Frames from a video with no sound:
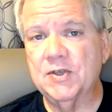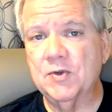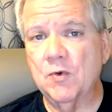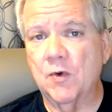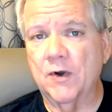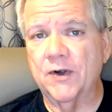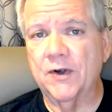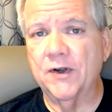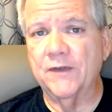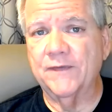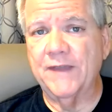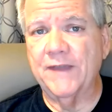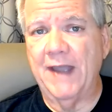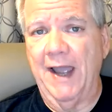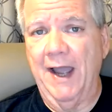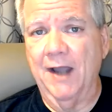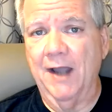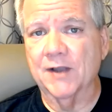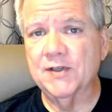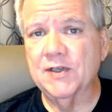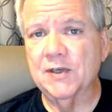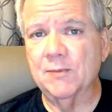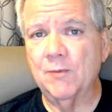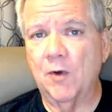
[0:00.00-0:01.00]
sword of the
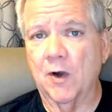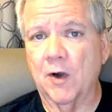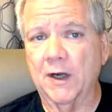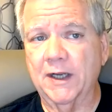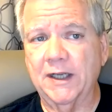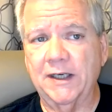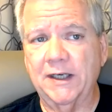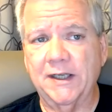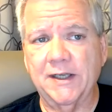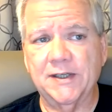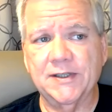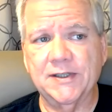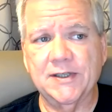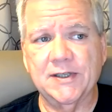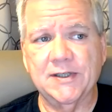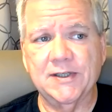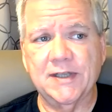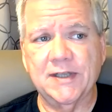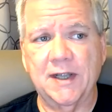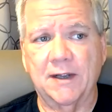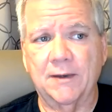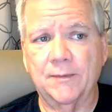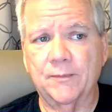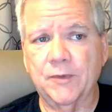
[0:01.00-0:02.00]
housing market is
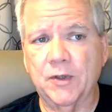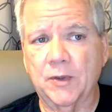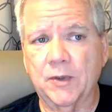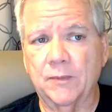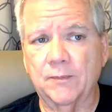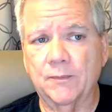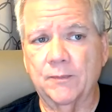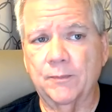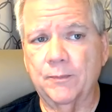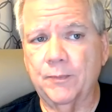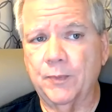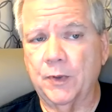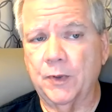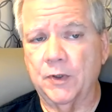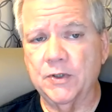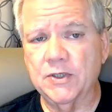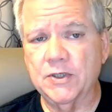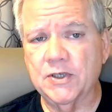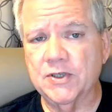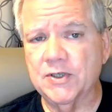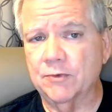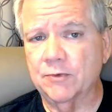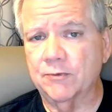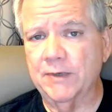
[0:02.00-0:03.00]
that the
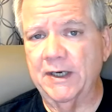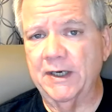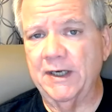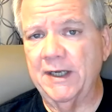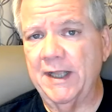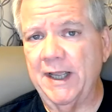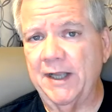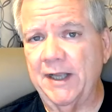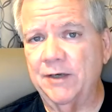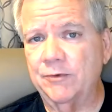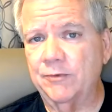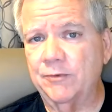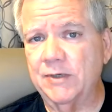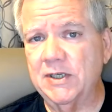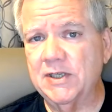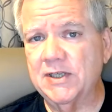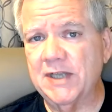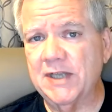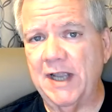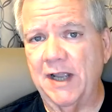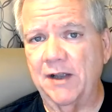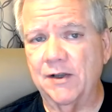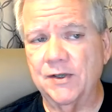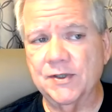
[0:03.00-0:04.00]
purchase arena and
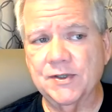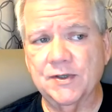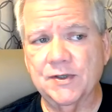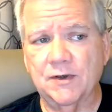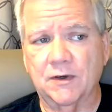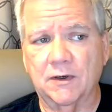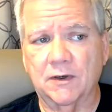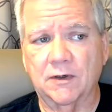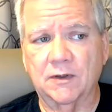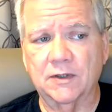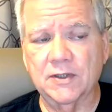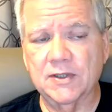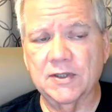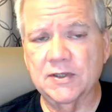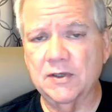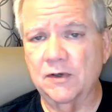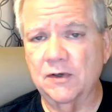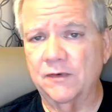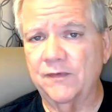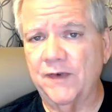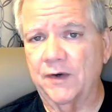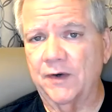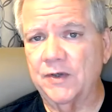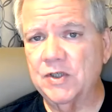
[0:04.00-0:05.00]
resales are
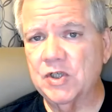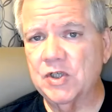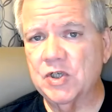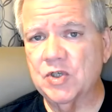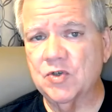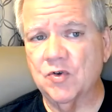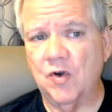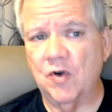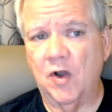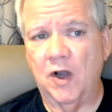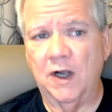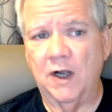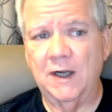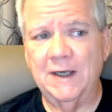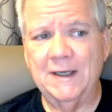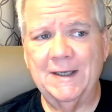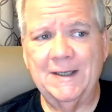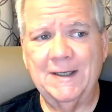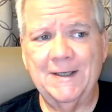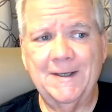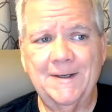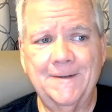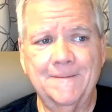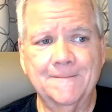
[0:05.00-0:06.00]
still very strong.
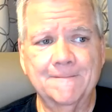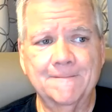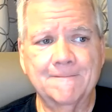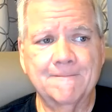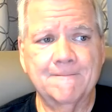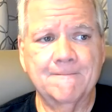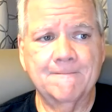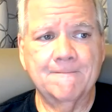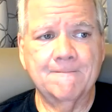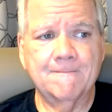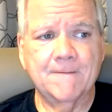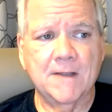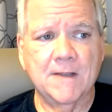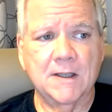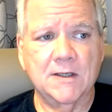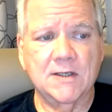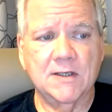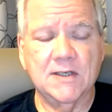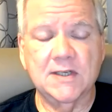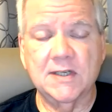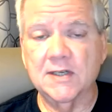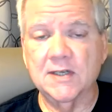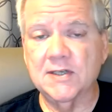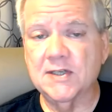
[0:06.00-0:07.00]

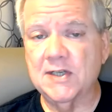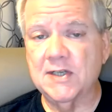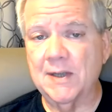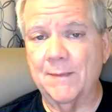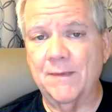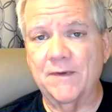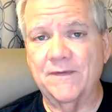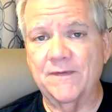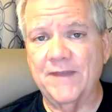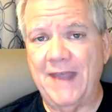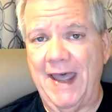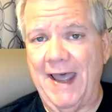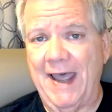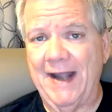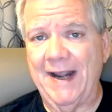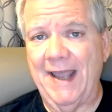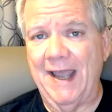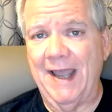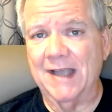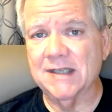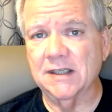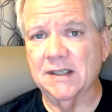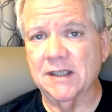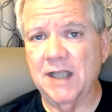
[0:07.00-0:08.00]
Some of that
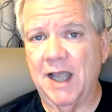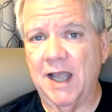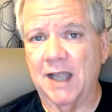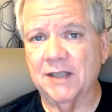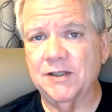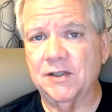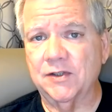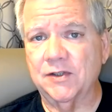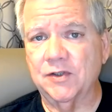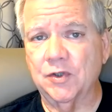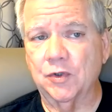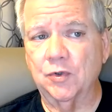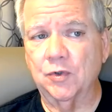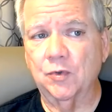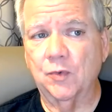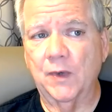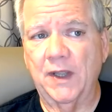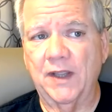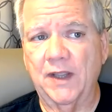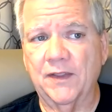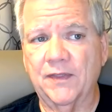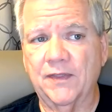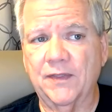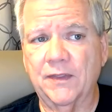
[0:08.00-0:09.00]
has a lot to do
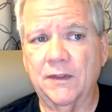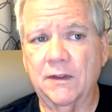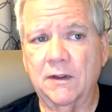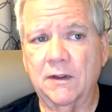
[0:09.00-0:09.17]
with